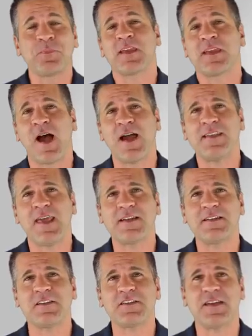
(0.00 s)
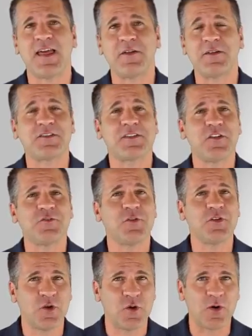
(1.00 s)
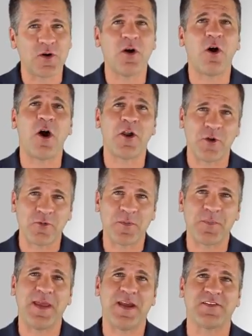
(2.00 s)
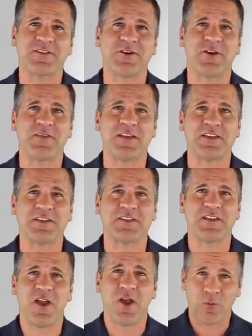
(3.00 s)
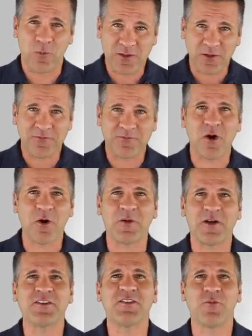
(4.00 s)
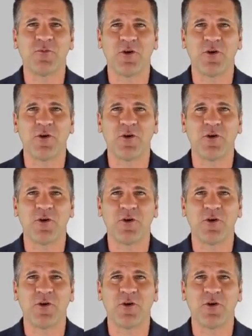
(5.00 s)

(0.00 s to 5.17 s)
Contact us now to schedule your auto repair service. We look forward to